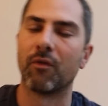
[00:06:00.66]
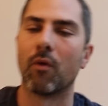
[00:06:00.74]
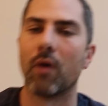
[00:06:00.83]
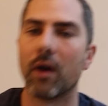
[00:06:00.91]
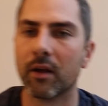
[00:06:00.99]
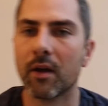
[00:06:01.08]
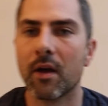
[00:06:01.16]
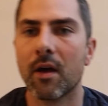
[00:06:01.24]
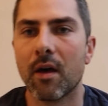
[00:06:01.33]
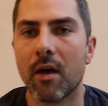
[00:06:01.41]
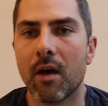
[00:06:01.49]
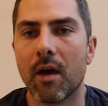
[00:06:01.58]
for it.
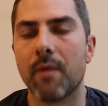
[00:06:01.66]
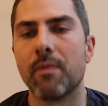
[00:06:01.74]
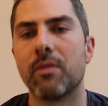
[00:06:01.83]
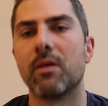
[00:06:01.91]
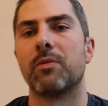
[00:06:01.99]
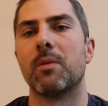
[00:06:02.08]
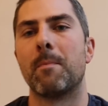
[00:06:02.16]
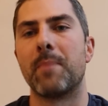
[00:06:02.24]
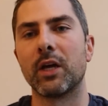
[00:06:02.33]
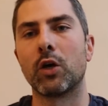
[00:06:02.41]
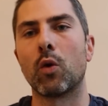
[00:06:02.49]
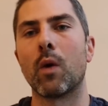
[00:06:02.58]
The
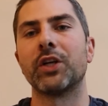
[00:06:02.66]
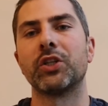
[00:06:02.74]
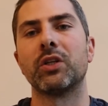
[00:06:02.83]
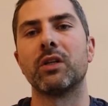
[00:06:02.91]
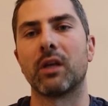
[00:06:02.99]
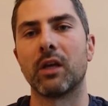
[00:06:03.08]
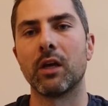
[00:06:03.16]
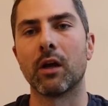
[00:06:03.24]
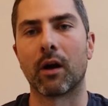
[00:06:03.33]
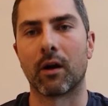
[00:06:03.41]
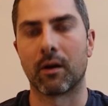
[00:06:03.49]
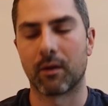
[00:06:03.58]
big question
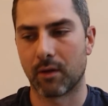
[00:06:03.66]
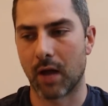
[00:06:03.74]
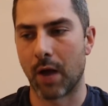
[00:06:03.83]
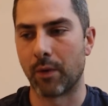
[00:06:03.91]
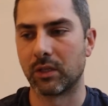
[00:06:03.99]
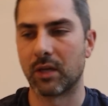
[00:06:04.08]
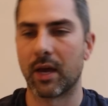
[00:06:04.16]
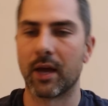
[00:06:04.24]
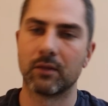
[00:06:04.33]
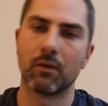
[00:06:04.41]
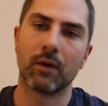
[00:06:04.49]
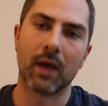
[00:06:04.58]
here, I would say,
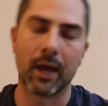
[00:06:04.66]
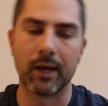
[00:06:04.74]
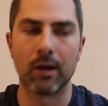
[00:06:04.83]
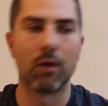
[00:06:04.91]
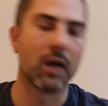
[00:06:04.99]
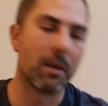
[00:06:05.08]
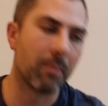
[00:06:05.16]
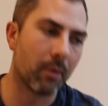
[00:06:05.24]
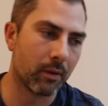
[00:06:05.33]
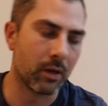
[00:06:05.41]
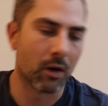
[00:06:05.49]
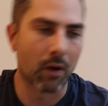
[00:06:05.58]
is okay, you know, a
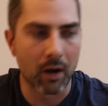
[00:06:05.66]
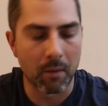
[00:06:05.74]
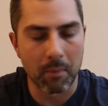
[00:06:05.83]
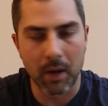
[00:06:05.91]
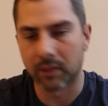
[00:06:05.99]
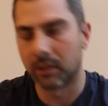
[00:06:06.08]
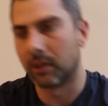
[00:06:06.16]
couple, you know, $100